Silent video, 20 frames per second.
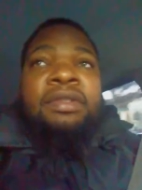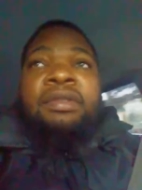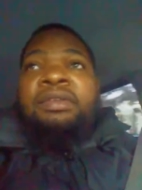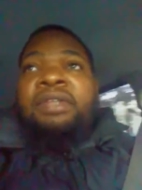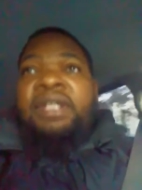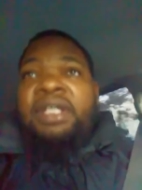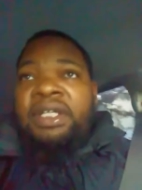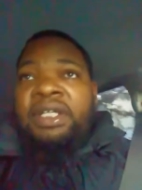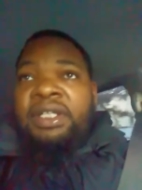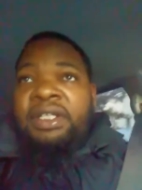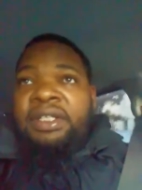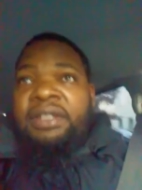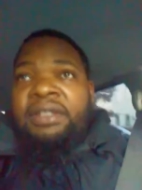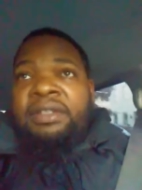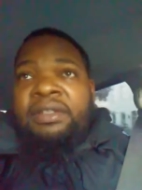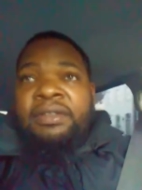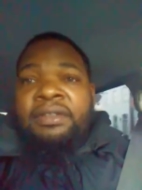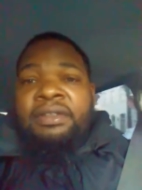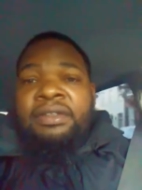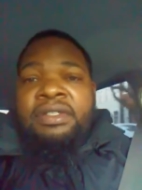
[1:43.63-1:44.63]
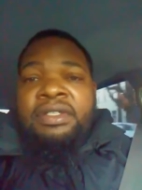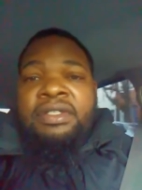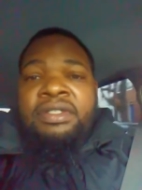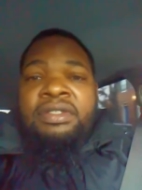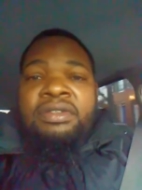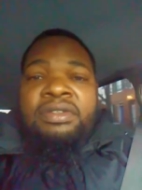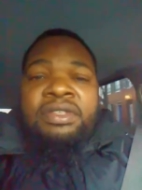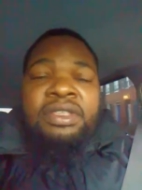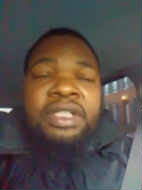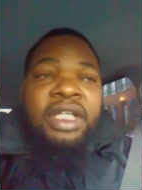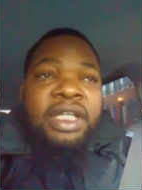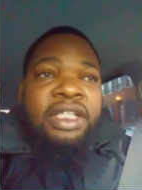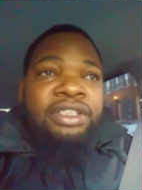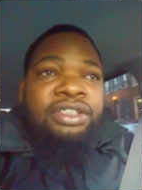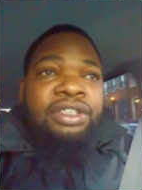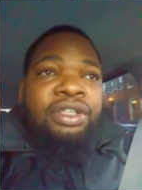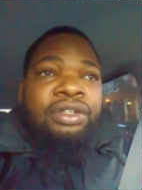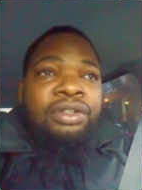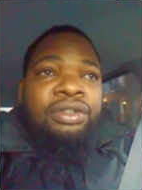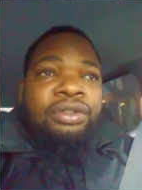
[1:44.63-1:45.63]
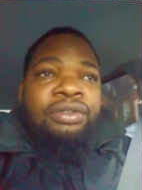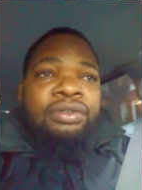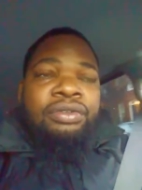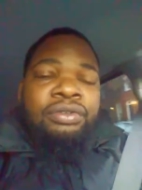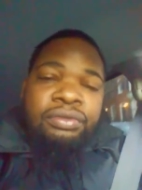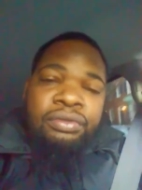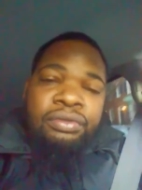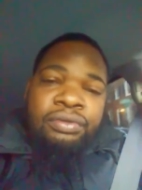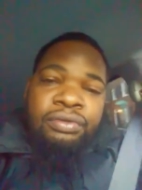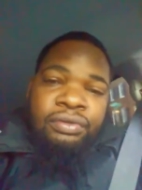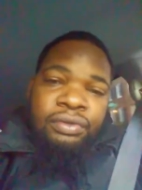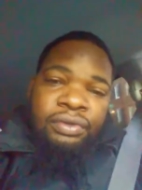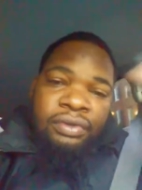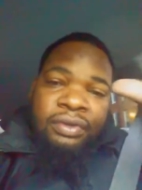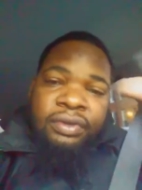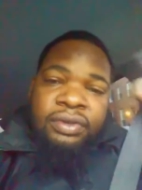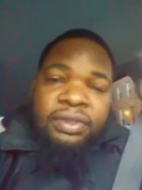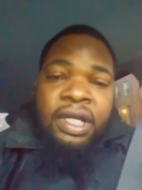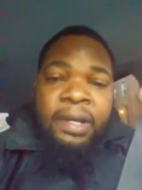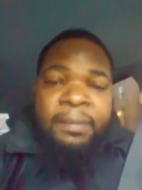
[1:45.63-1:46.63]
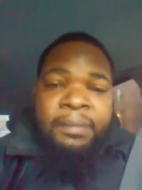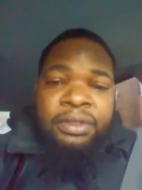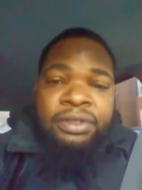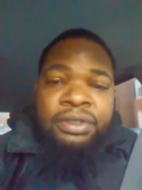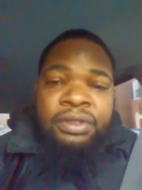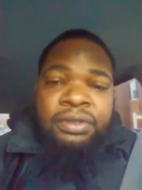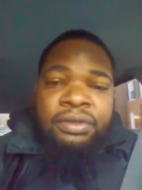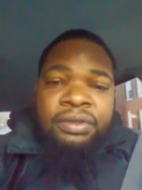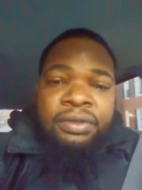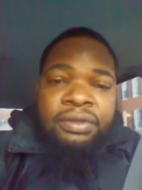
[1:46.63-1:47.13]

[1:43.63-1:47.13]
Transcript: So yeah. But stay tuned. It's coming to